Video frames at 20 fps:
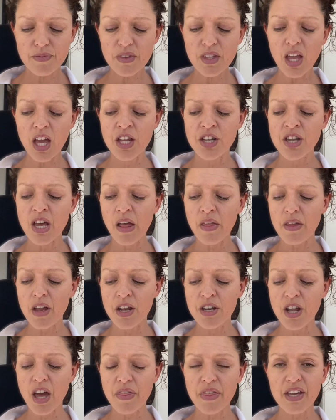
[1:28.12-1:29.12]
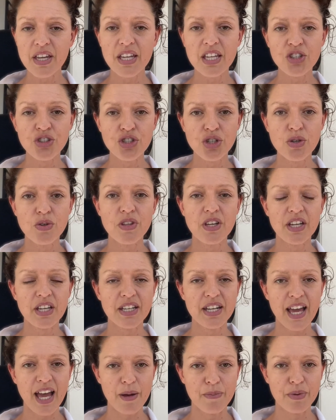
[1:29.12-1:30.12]
And another issue that can
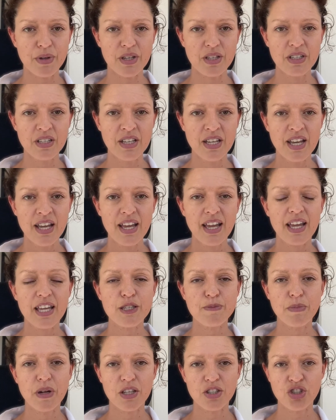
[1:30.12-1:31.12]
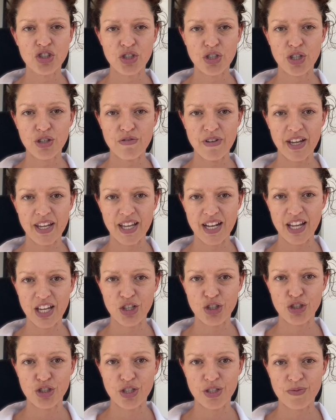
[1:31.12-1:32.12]
happen is blood sugar
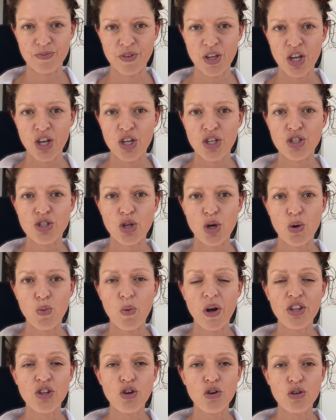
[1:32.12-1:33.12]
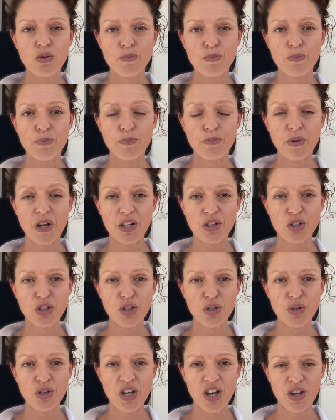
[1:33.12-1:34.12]
regulation. So when your blood
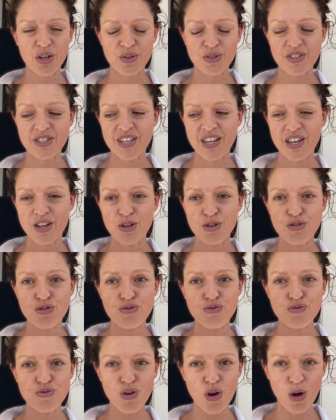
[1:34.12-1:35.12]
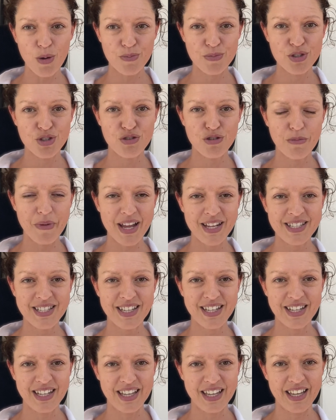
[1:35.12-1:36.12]
glucose drops
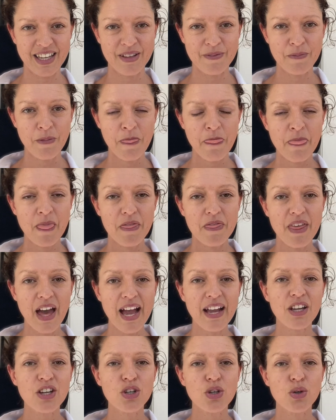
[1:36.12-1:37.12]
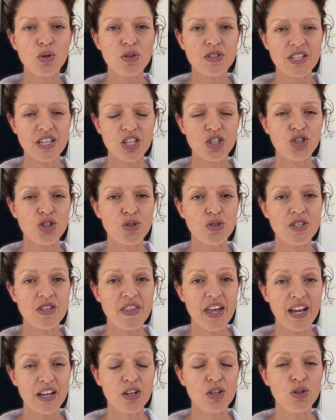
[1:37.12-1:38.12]
dramatically, that can cause issues and
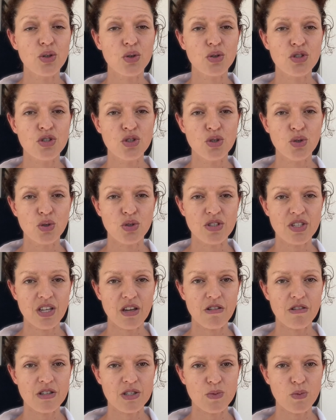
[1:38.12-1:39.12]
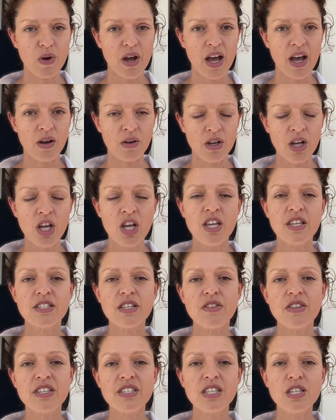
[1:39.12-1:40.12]
that can cause nausea as well. So
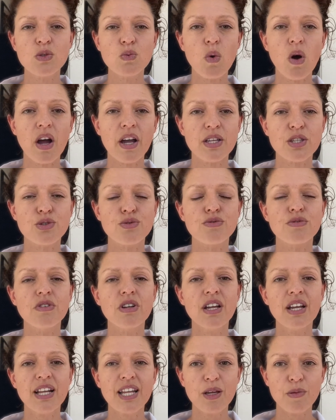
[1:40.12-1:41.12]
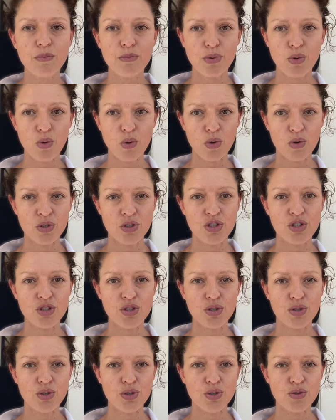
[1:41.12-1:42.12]
this is why it's really important
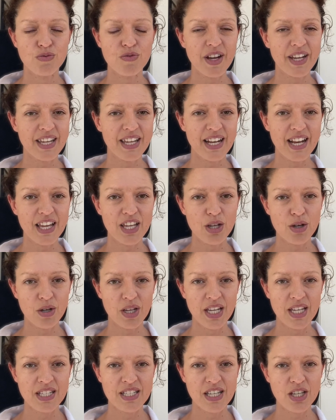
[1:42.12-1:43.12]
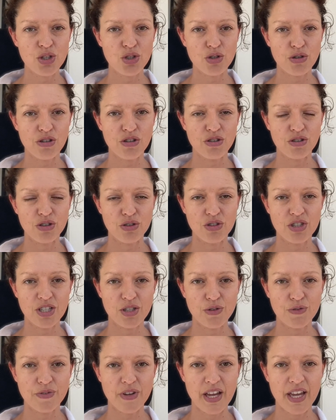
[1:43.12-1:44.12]
to regulate your eating during your
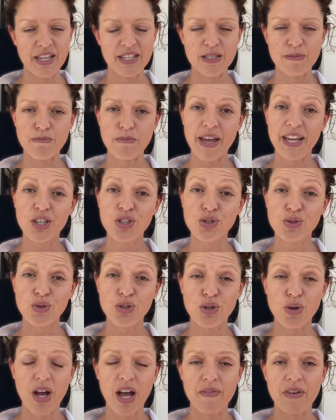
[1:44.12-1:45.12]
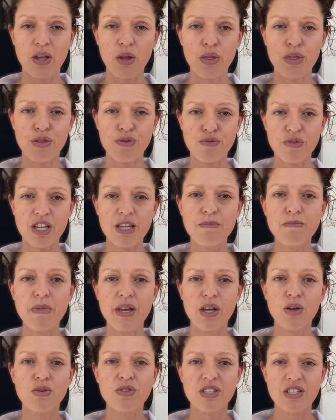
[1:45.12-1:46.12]
luteal phase and make sure you're having 3
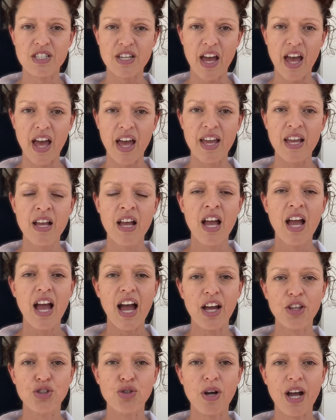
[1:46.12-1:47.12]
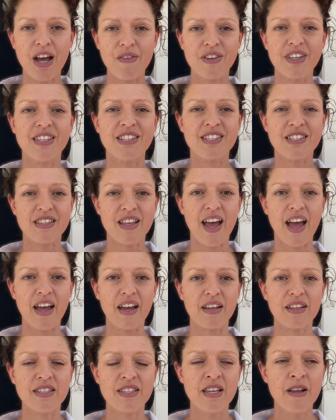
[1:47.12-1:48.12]
meals a day and you're having
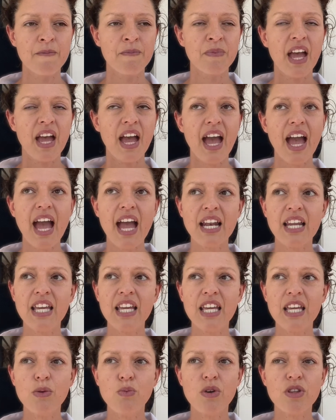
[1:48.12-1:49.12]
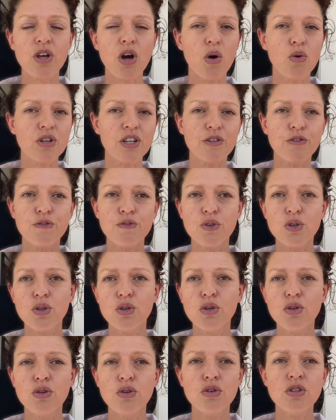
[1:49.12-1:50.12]
snacks. Any withholding
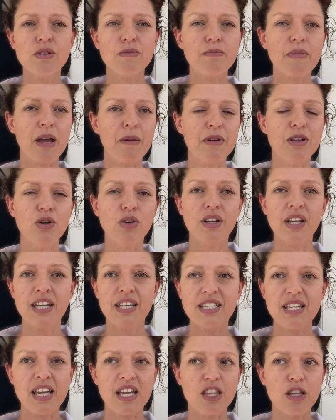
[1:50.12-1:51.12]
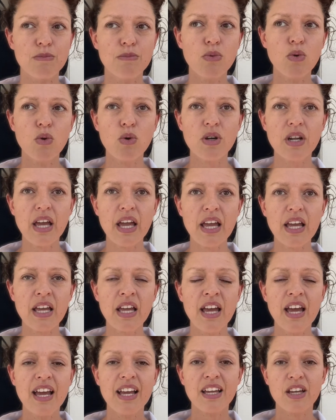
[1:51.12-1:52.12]
food, maybe not eating in the morning,
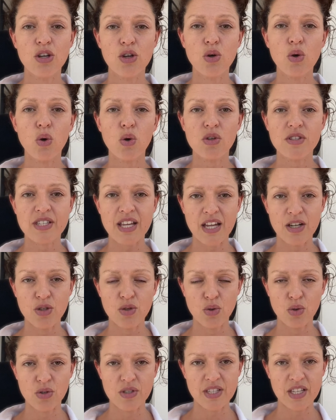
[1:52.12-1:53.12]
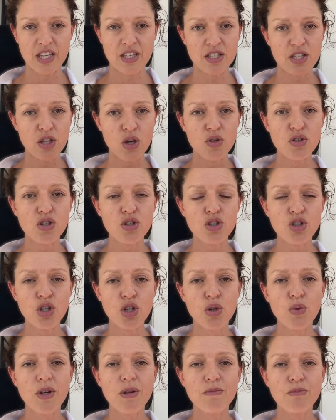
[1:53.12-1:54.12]
can cause that nausea. So those are
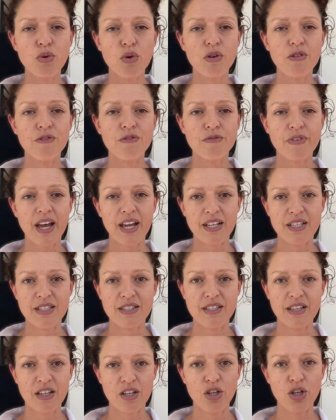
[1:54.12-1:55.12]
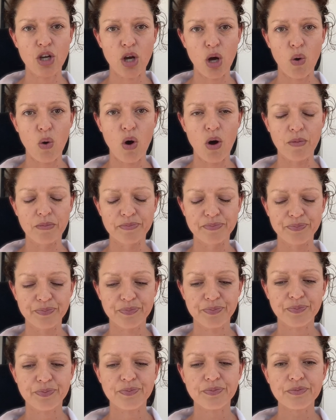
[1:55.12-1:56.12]
two important factors that can go on.
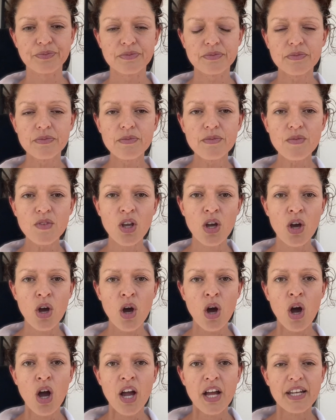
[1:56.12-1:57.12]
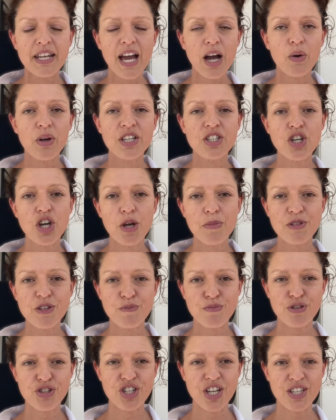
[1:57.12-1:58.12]
Now, in terms of
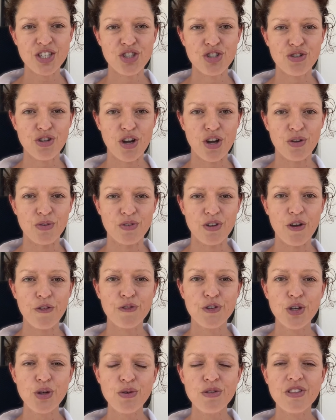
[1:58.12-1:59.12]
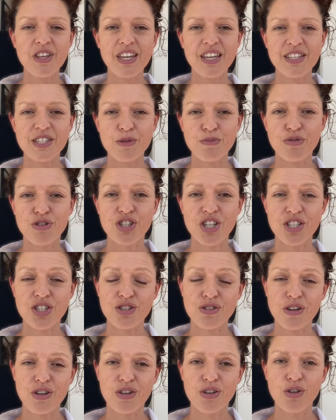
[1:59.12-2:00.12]
progesterone, a few things that
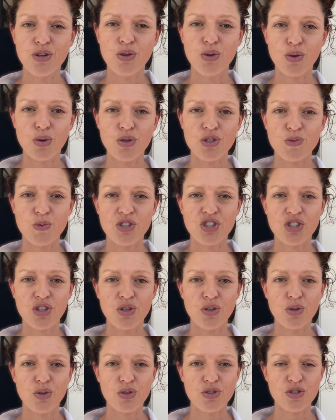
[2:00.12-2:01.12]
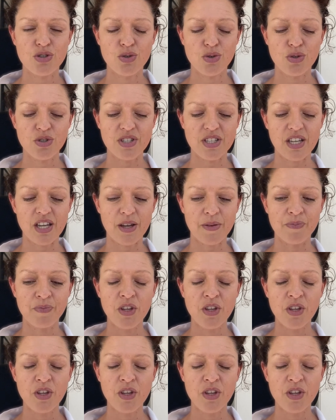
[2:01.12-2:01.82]
progesterone can cause which can cause nausea.